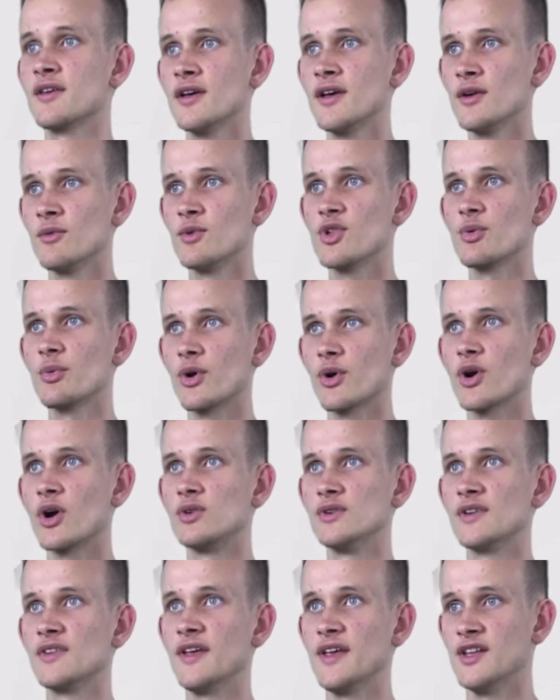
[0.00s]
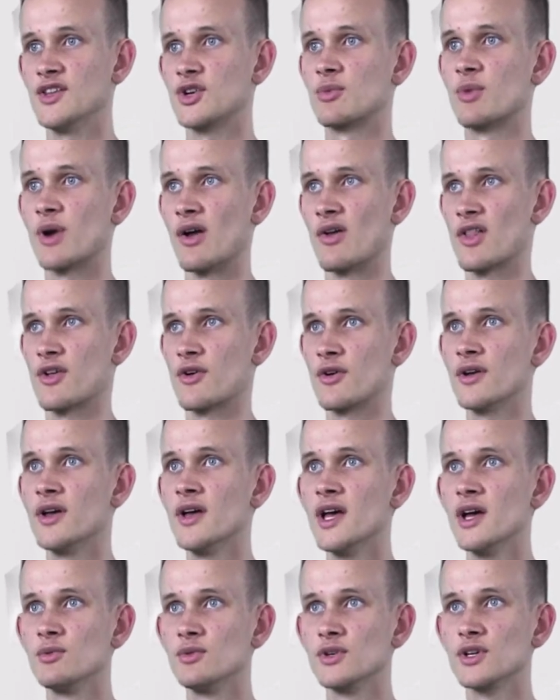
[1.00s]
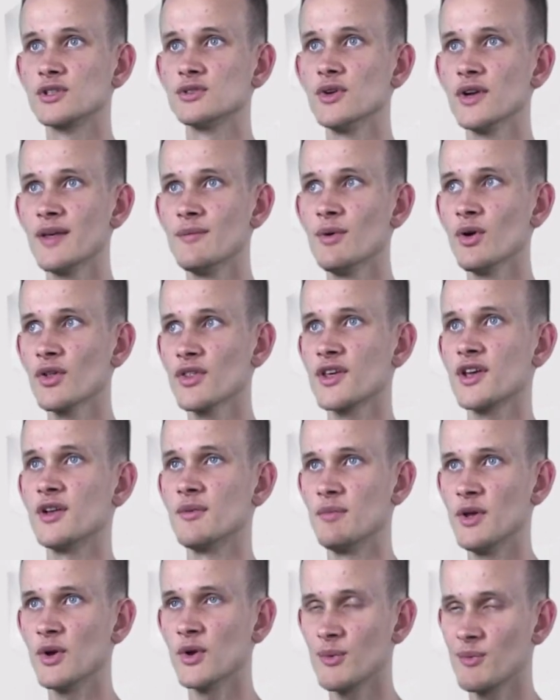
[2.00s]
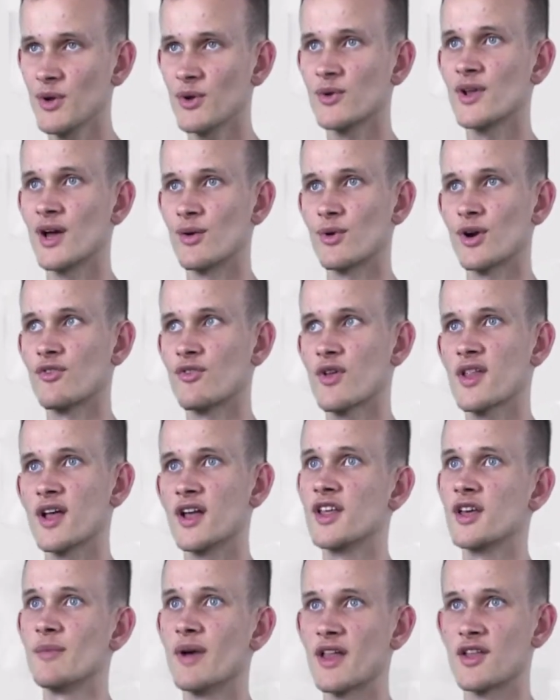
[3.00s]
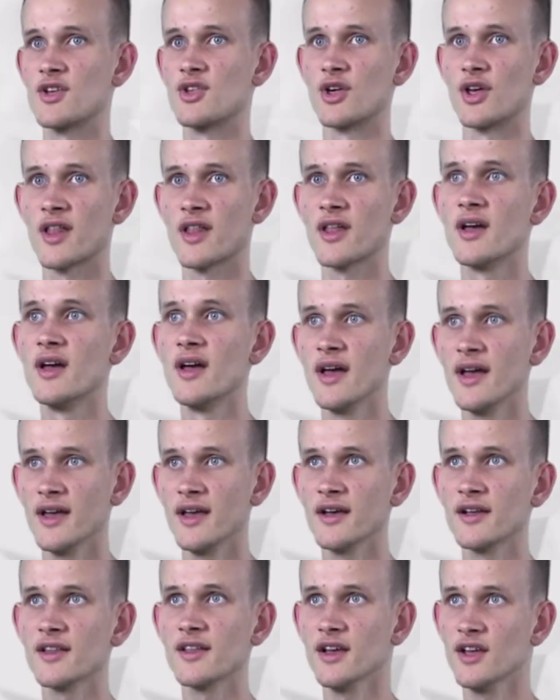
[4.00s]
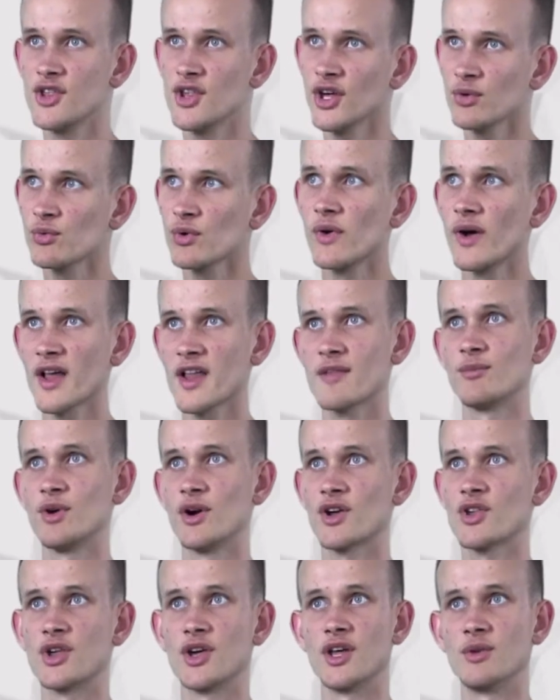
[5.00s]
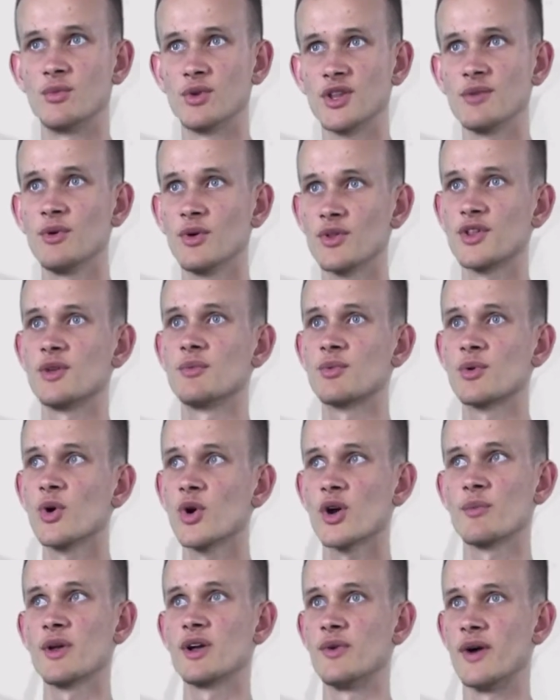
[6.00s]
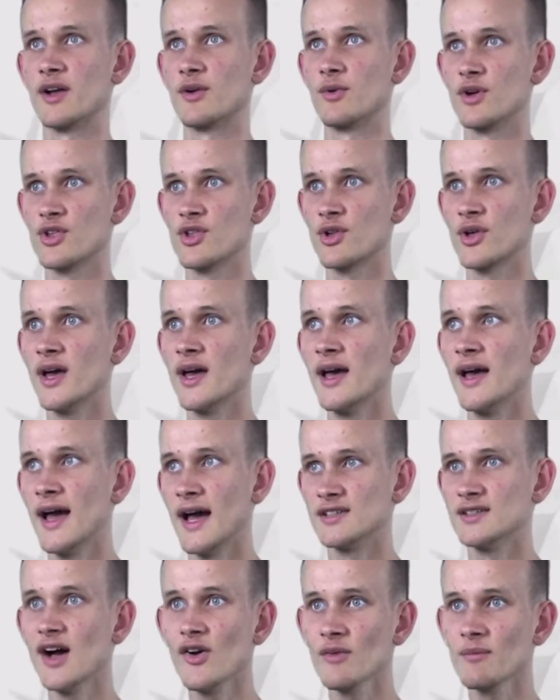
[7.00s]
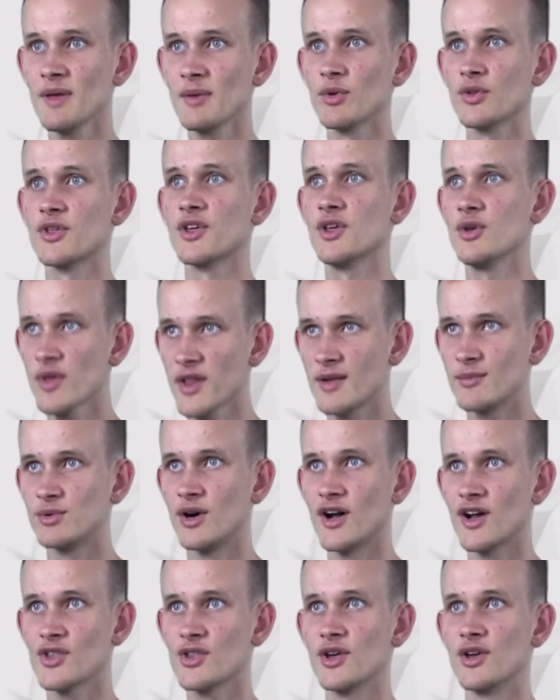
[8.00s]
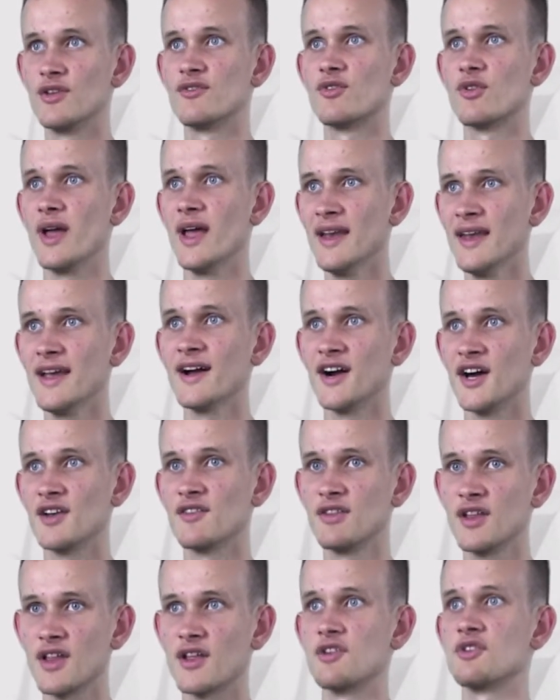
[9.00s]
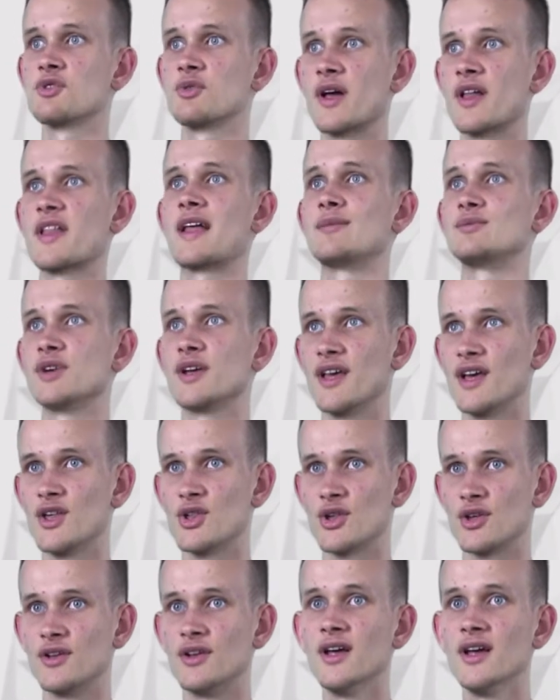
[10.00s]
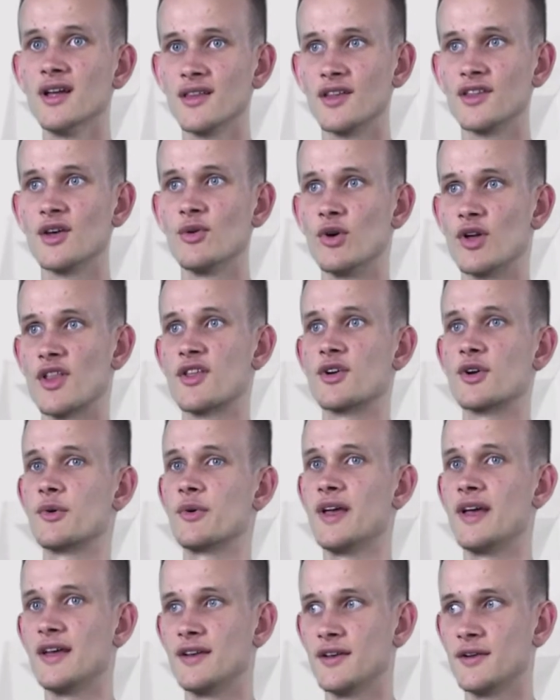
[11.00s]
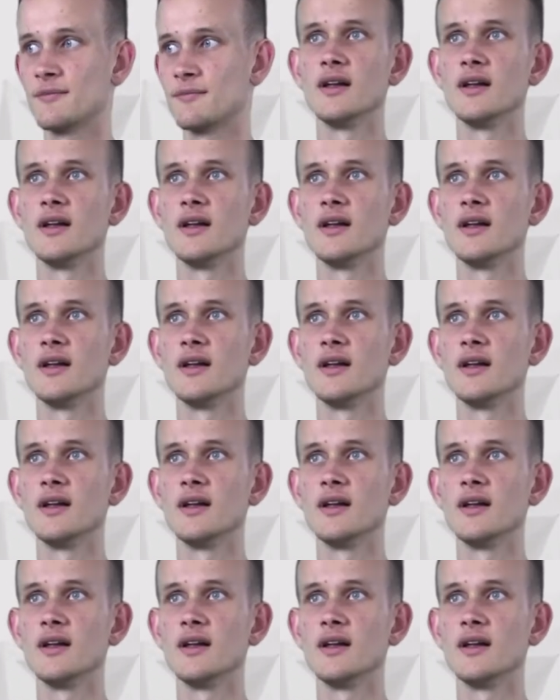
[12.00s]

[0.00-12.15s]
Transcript: which we are calling the Ether browser, will include a built-in peer-to-peer network for sending messages, and a generalized blockchain with a built-in programming language, allowing people to use the blockchain for any kind of decentralized application that they want to create.